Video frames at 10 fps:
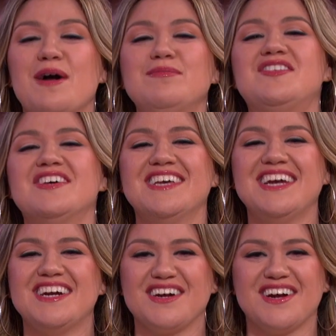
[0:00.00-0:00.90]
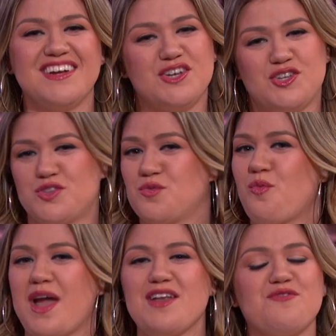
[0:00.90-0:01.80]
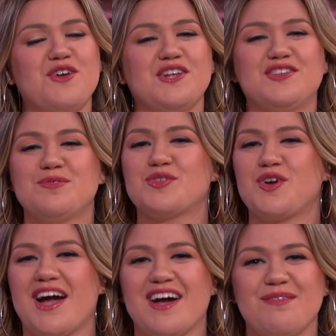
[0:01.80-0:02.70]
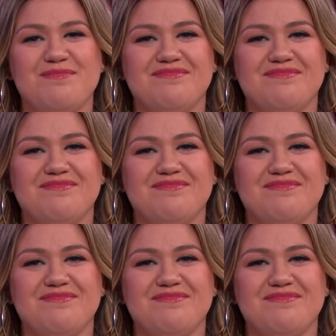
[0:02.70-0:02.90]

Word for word: I'm still here, just waiting for you to subscribe.